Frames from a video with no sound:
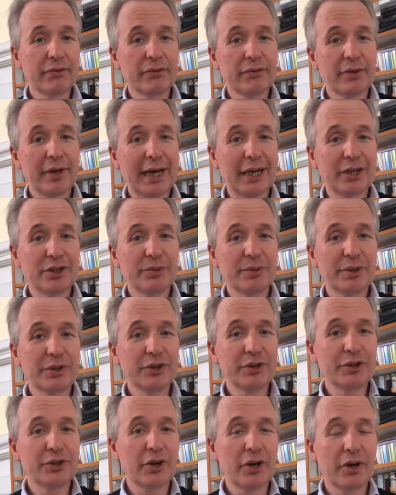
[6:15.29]
had to
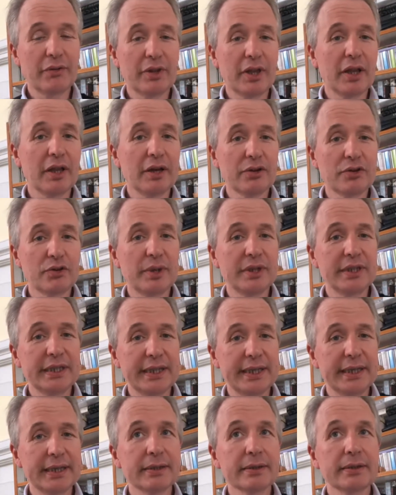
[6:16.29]
endure over the last 20
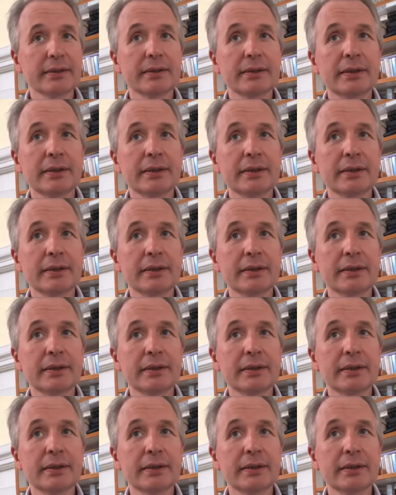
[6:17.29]
years.